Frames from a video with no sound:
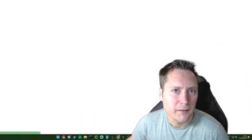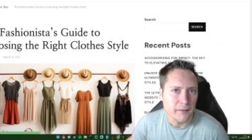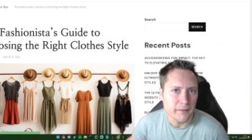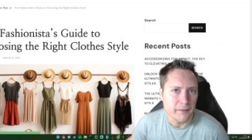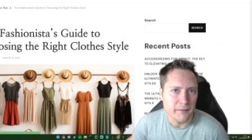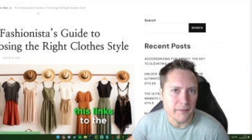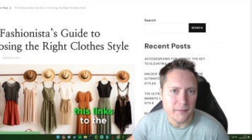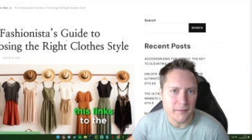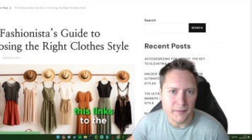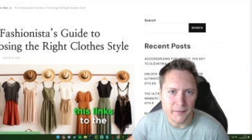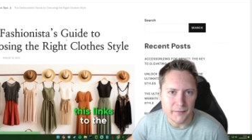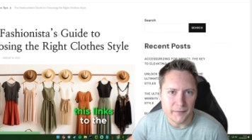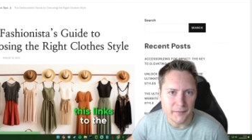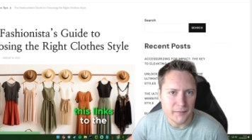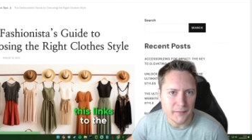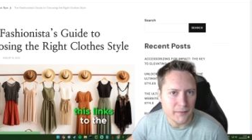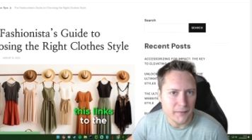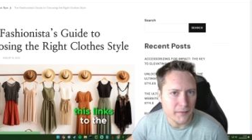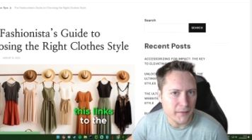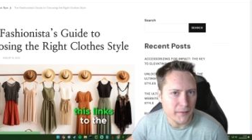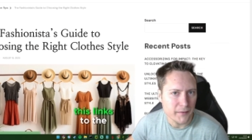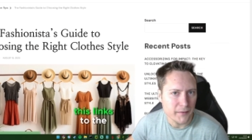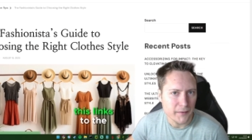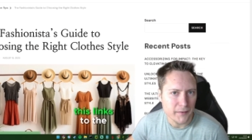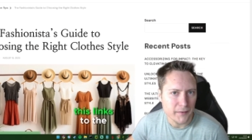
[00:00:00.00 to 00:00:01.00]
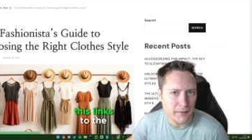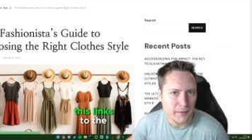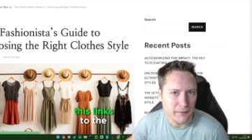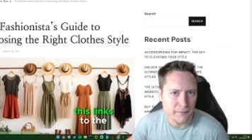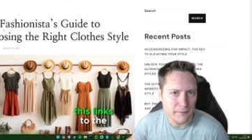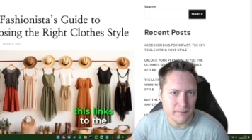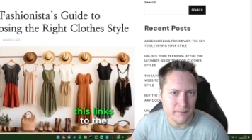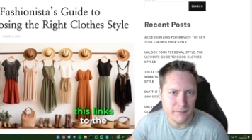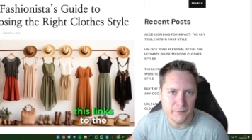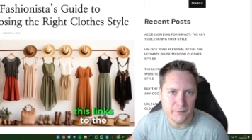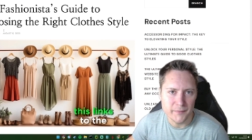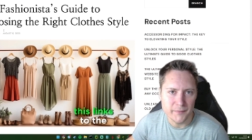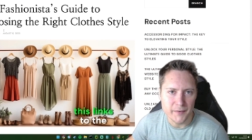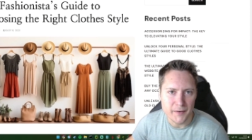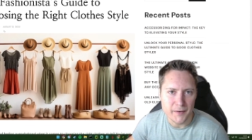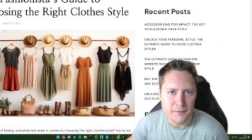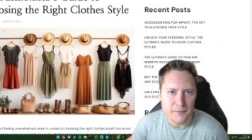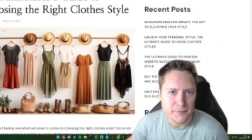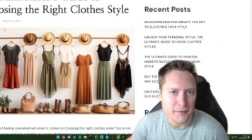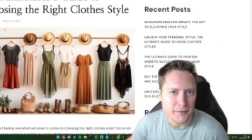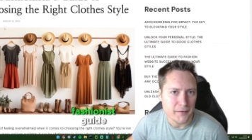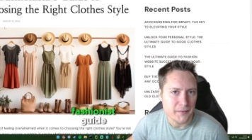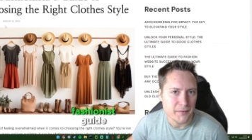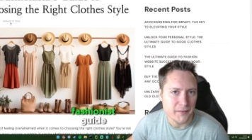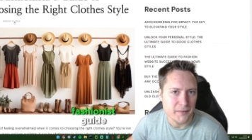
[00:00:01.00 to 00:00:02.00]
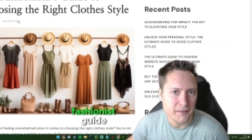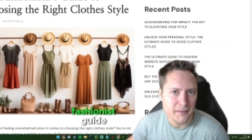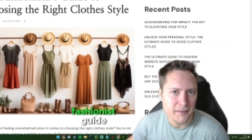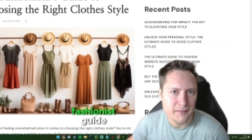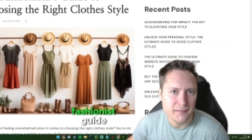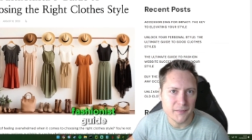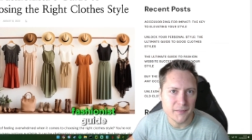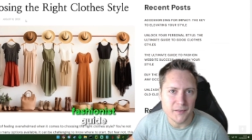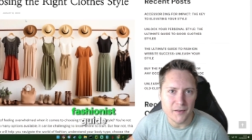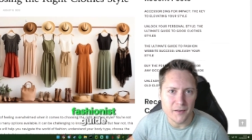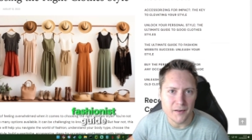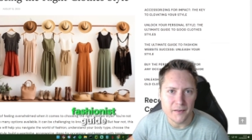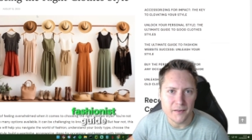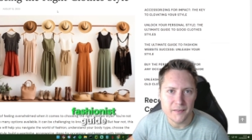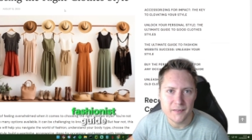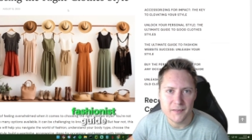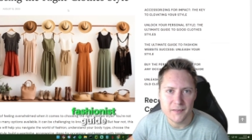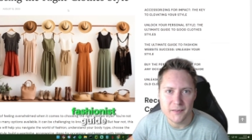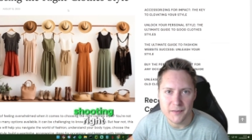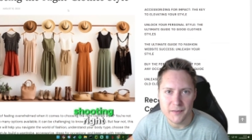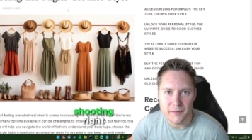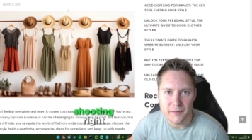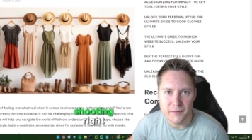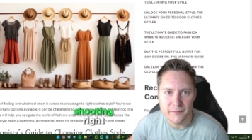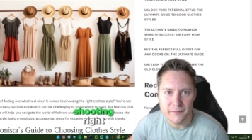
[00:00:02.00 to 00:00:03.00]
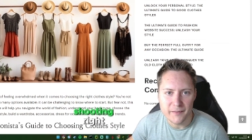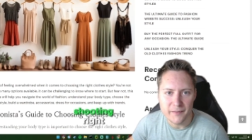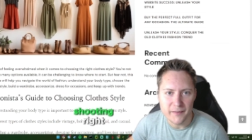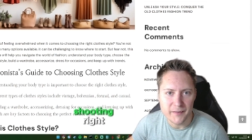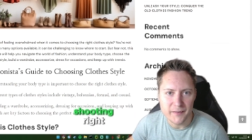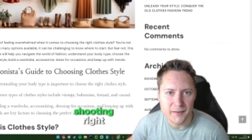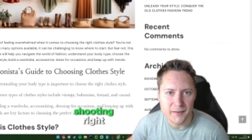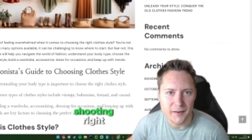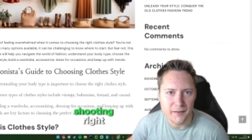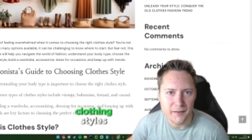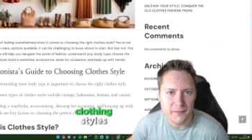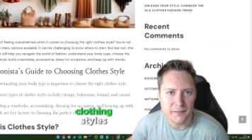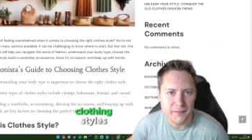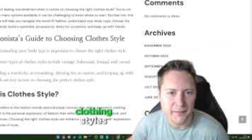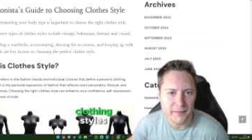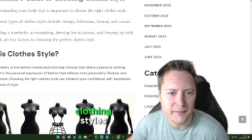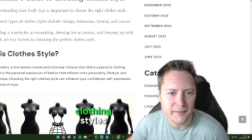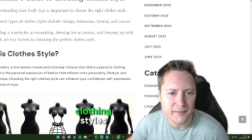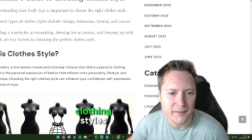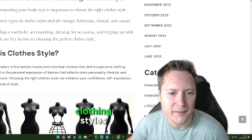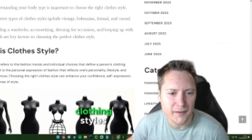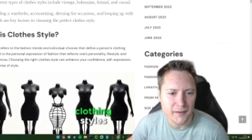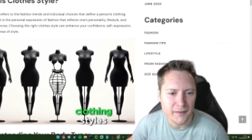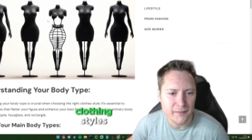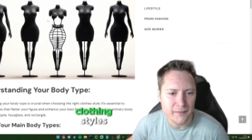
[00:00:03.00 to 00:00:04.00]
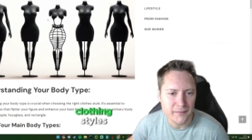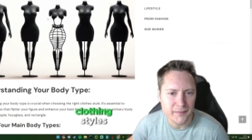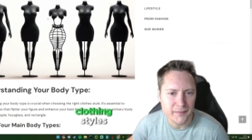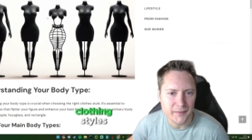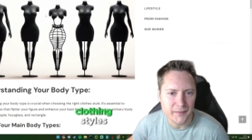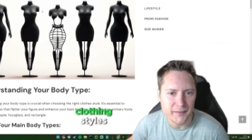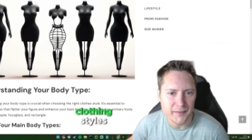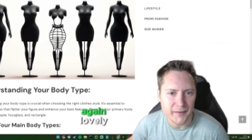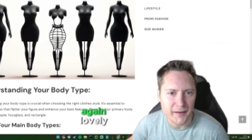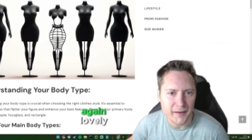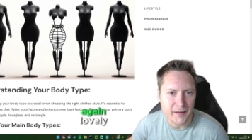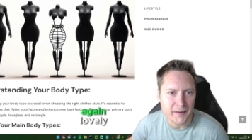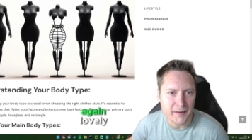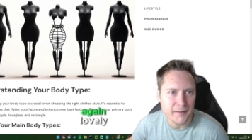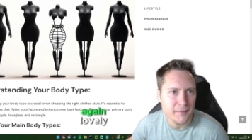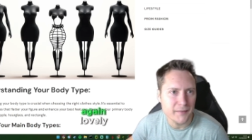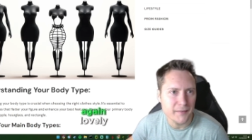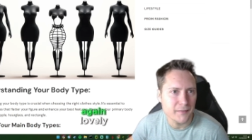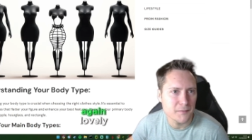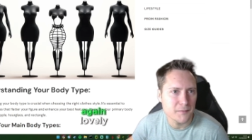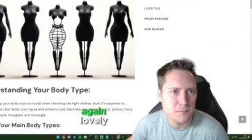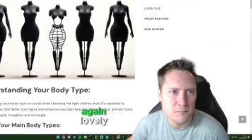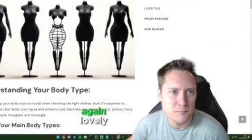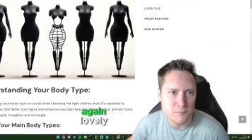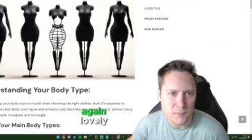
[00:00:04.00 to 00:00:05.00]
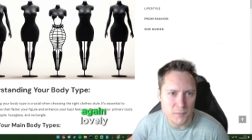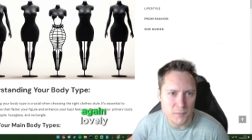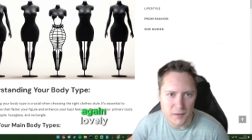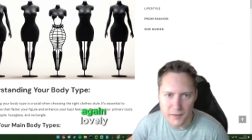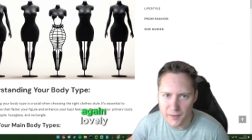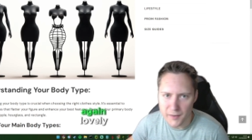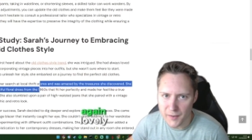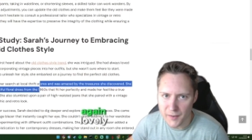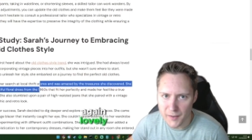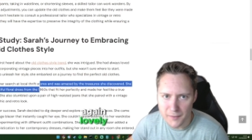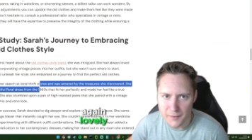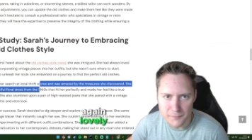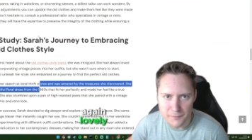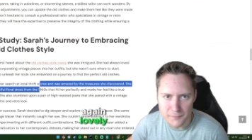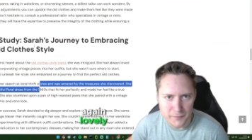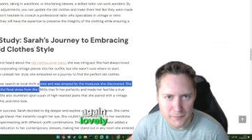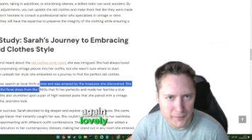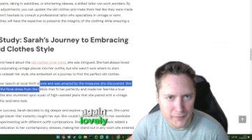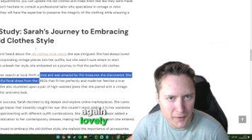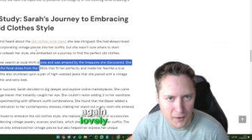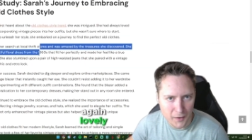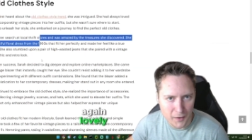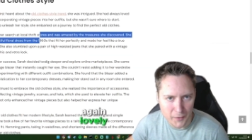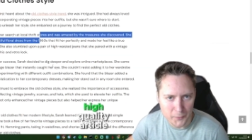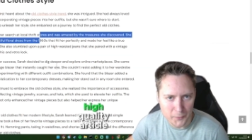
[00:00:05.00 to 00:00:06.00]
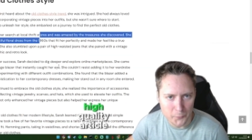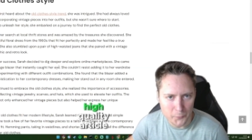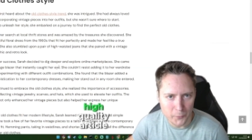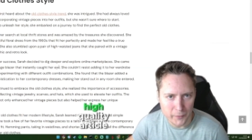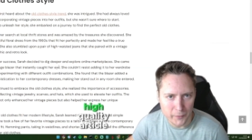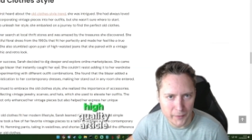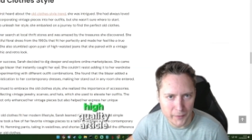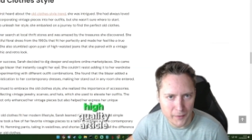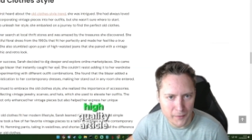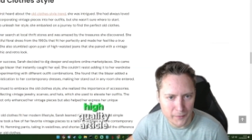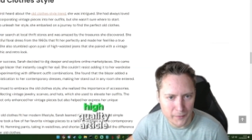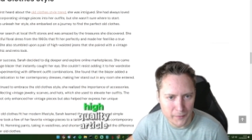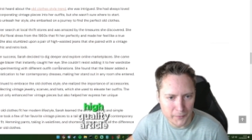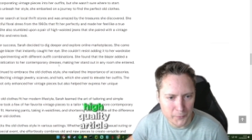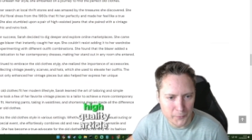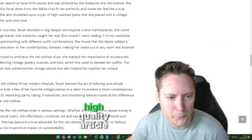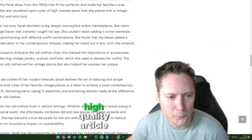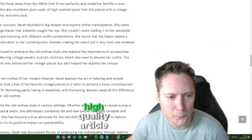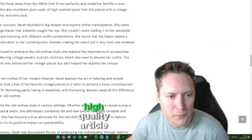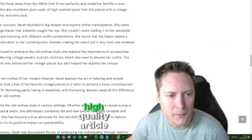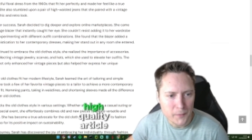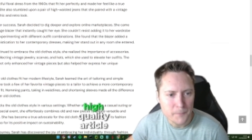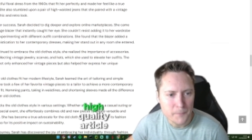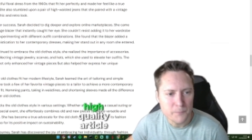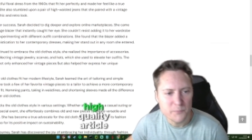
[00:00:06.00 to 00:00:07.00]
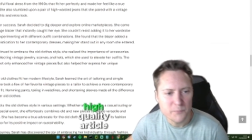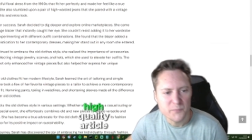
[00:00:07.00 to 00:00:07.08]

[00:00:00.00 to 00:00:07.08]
This links to the Fashionistas Guide to Shooting the Right Clothing Styles. Again, lovely, high quality article.